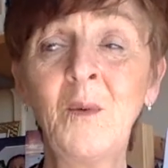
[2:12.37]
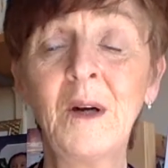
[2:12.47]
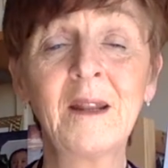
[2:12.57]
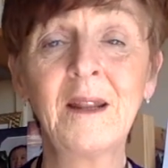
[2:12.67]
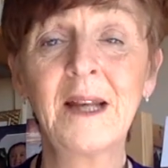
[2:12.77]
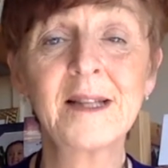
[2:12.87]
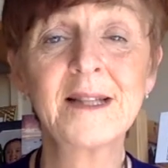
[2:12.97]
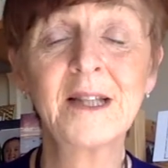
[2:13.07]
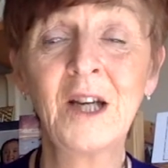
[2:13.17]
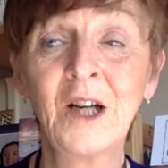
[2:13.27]
whether that's
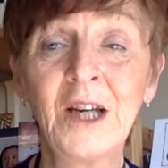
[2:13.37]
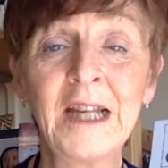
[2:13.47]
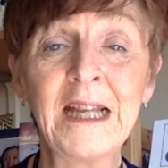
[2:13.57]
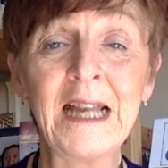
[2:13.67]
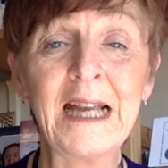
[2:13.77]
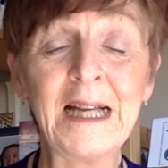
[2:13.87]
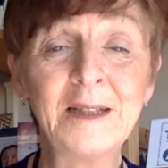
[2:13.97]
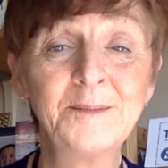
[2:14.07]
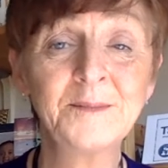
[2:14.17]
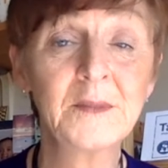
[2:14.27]
learning
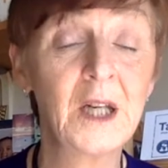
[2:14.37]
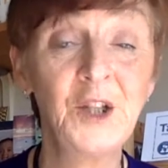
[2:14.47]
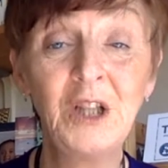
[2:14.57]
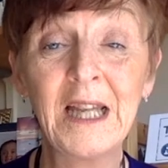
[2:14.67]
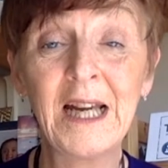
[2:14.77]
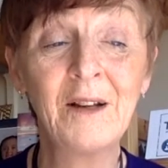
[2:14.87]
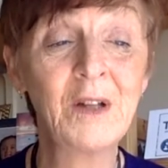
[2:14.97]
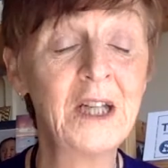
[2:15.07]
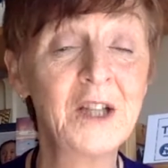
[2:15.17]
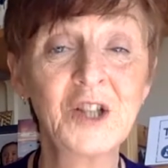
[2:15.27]
a new
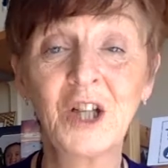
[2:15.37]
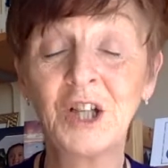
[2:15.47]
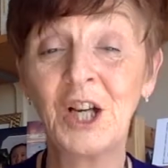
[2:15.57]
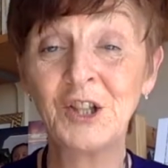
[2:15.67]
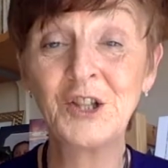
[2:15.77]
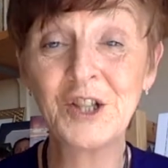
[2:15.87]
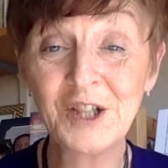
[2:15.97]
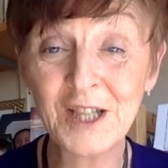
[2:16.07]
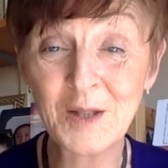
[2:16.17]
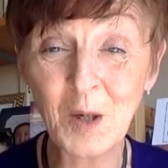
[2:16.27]
language, learn how to do a
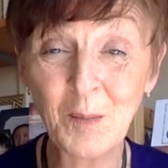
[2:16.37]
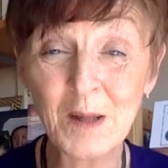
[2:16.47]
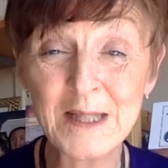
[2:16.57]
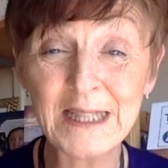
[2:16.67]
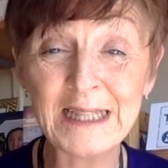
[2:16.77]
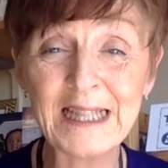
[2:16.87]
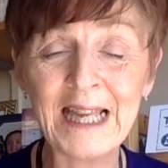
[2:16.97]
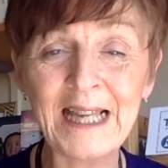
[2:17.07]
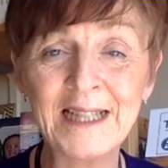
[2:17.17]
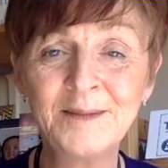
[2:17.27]
jigsaw puzzle
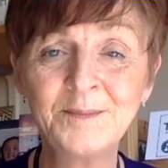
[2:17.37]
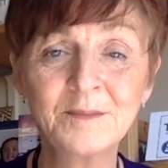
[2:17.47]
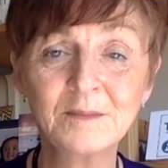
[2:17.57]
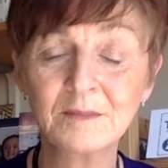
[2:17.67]
again,